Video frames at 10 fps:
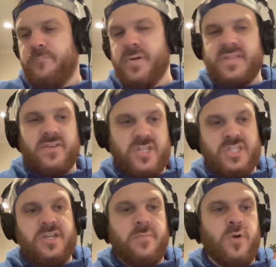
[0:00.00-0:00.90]
But there's
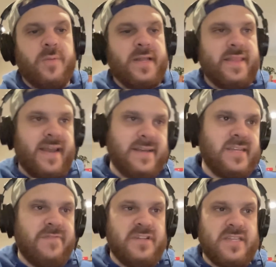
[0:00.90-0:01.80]
still more to be done. And on
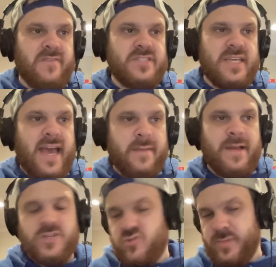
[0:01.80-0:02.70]
defense, obviously, Adam
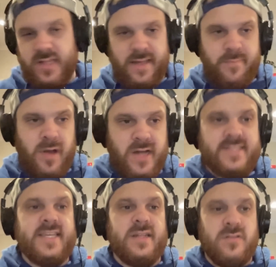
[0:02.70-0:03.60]
Engstrom and Lane
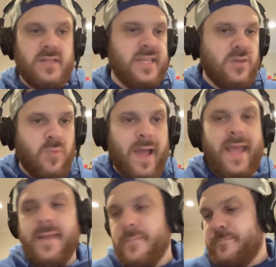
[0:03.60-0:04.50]
Hudson lead the
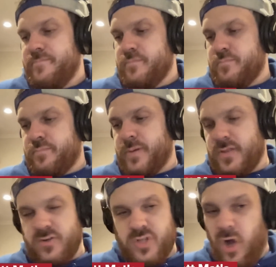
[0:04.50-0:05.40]
way.
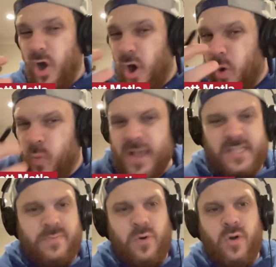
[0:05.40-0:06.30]
But there's
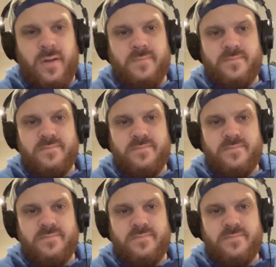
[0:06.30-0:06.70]
always more.